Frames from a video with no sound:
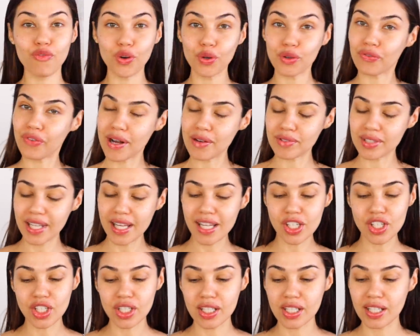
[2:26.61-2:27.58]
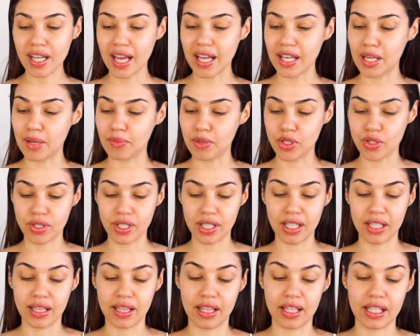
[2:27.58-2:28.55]
For foundation, I am
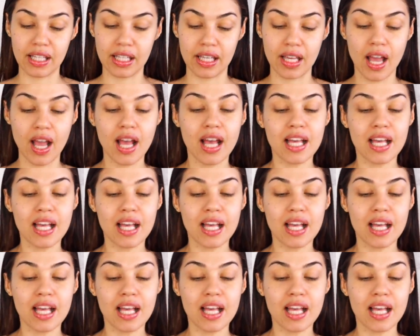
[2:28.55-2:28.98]
using the